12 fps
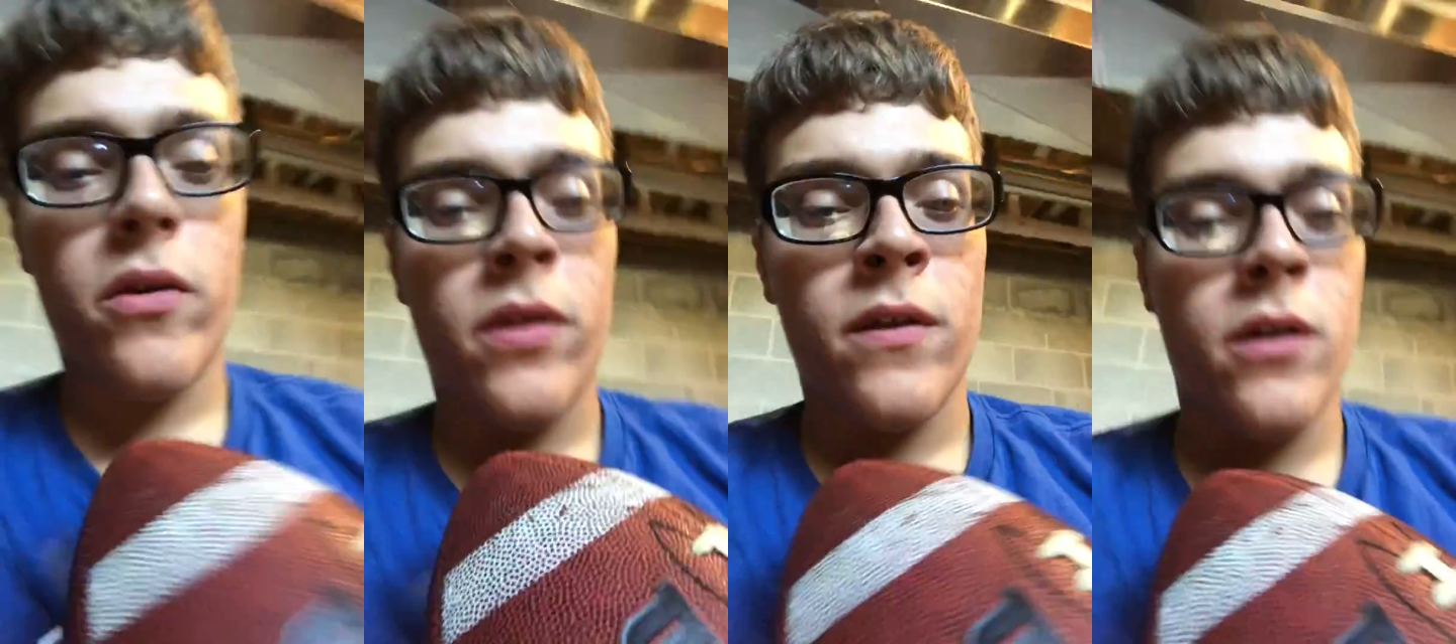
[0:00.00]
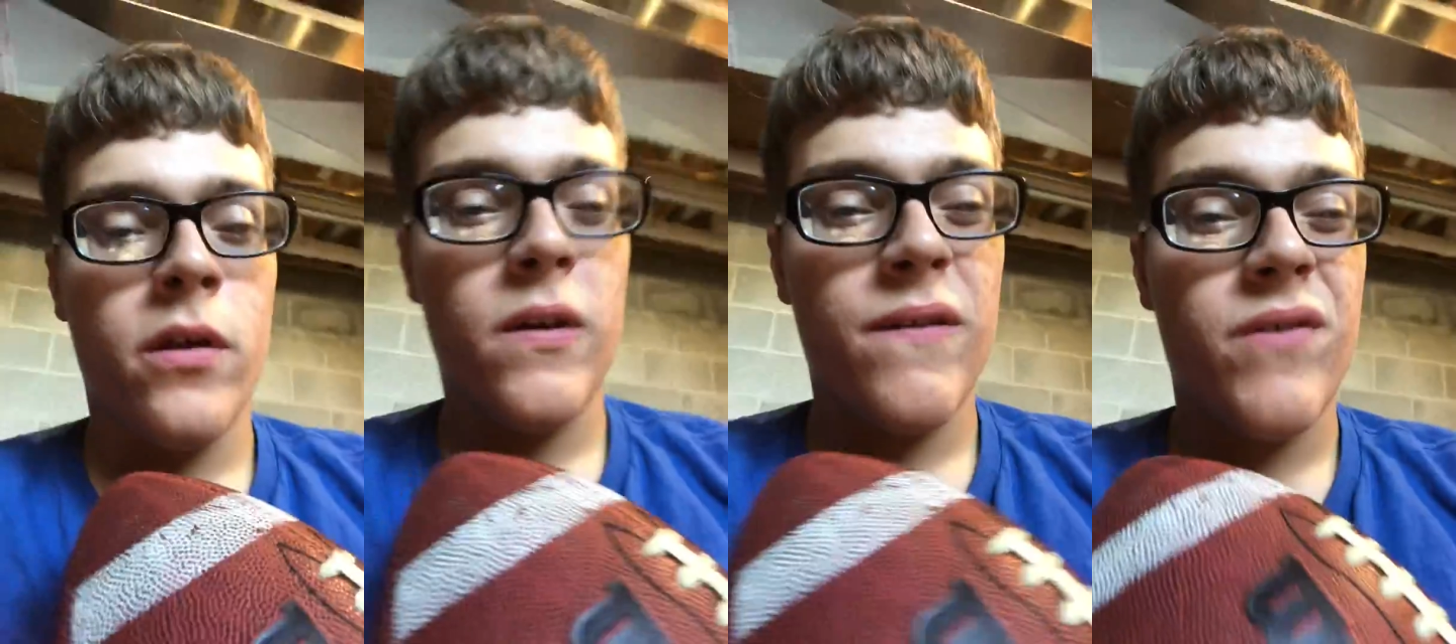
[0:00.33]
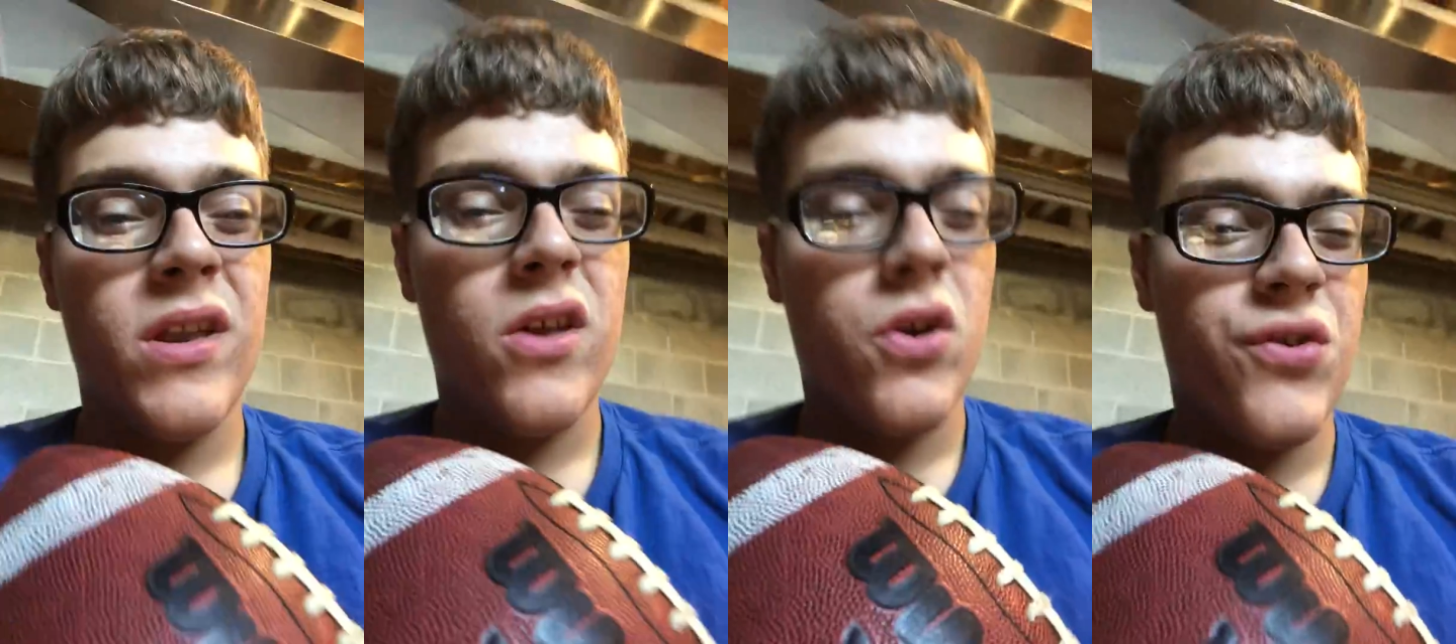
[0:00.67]
with another
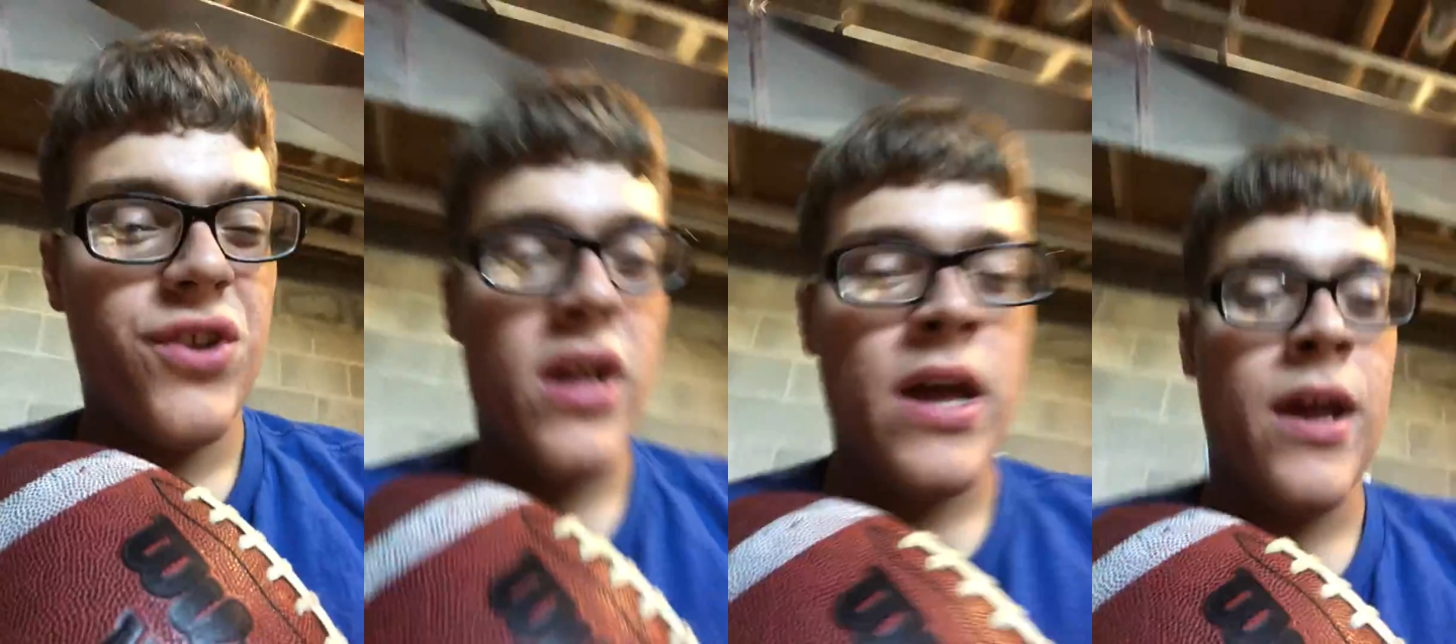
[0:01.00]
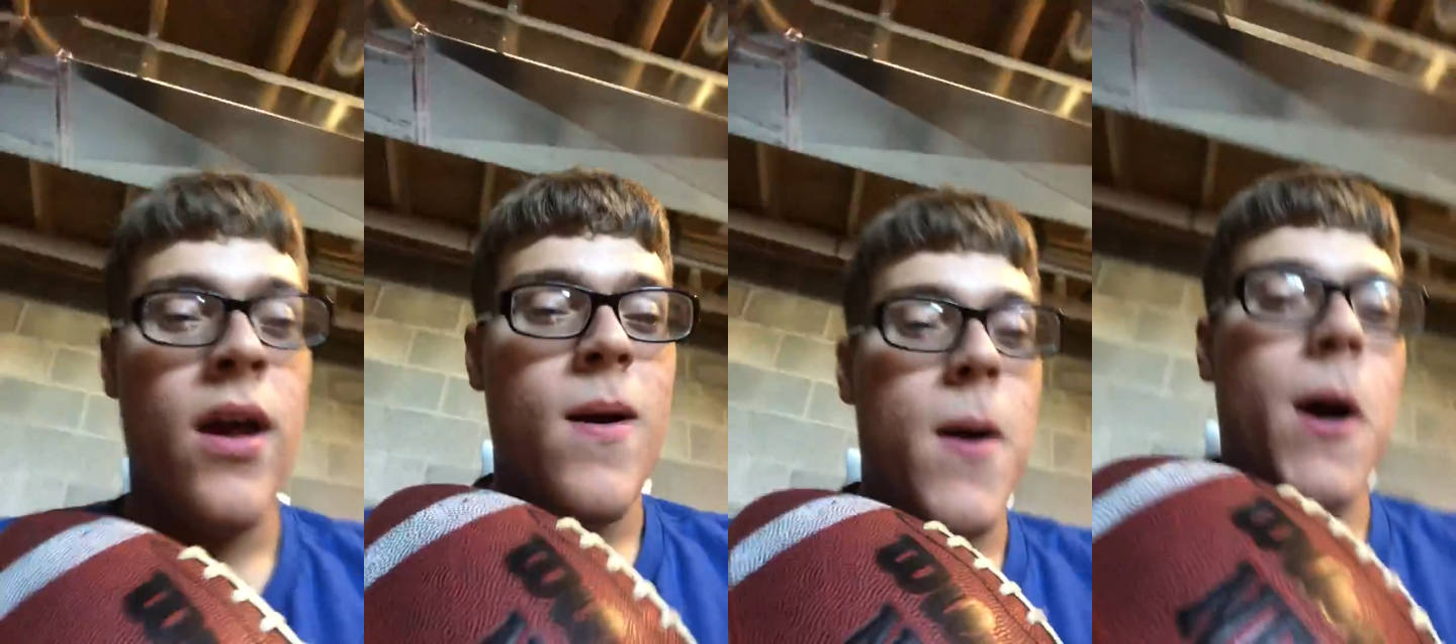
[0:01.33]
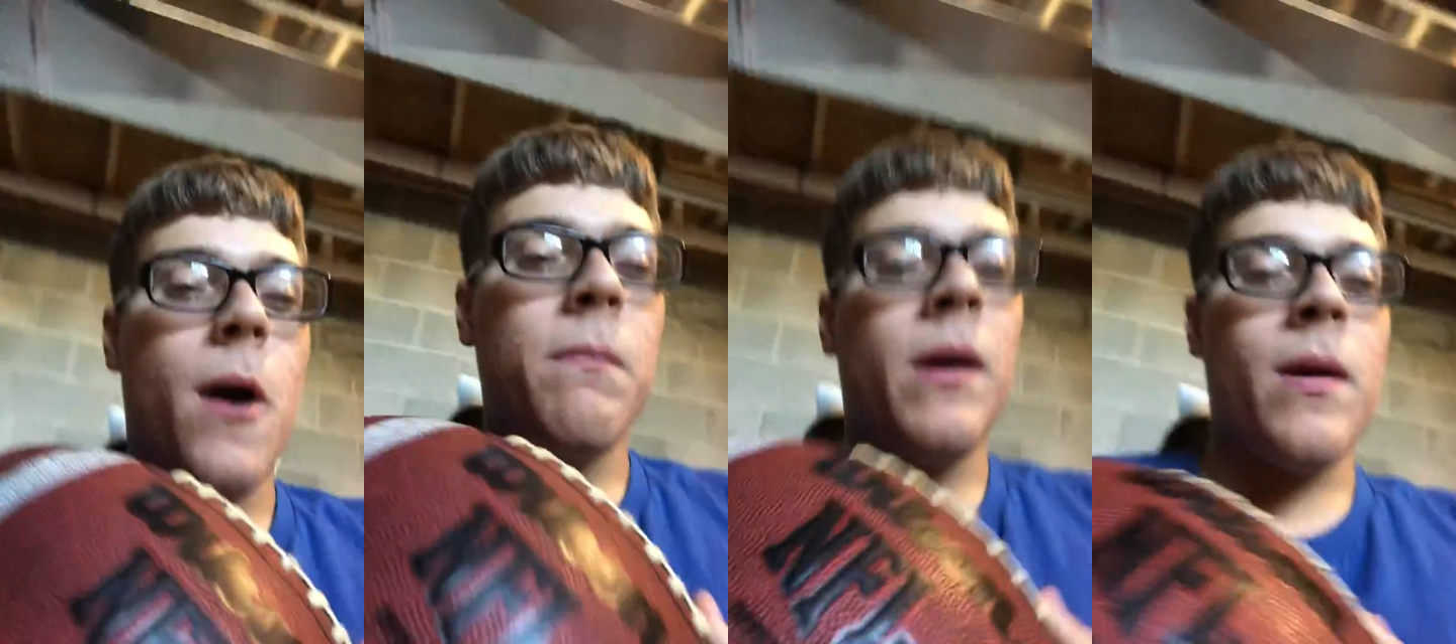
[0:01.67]
video today.
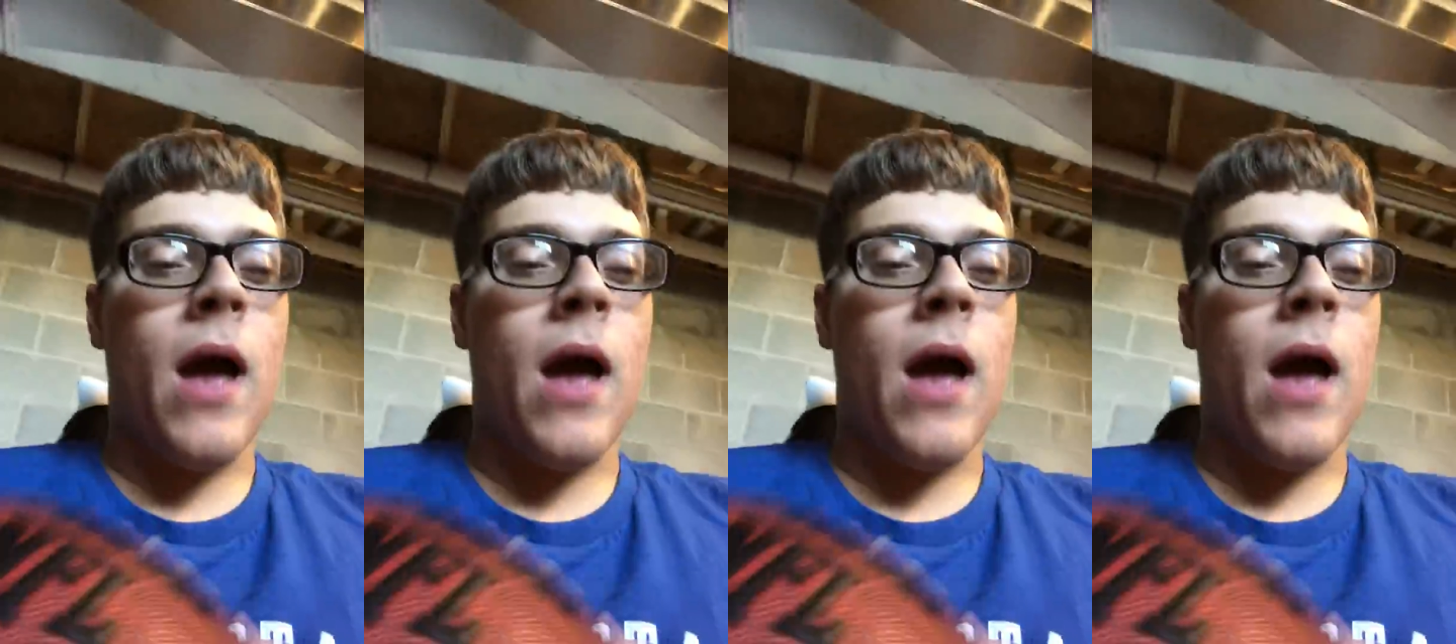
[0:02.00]
I'm